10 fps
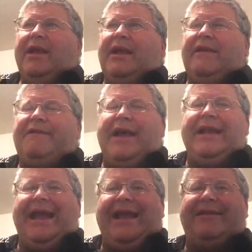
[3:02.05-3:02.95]
If that
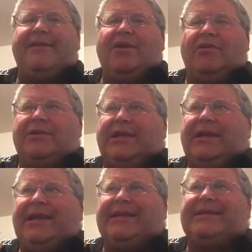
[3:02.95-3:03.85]
eighth note
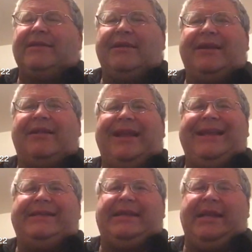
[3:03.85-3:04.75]
gets a little
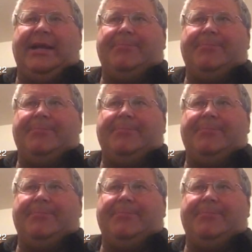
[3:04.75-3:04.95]
lazy,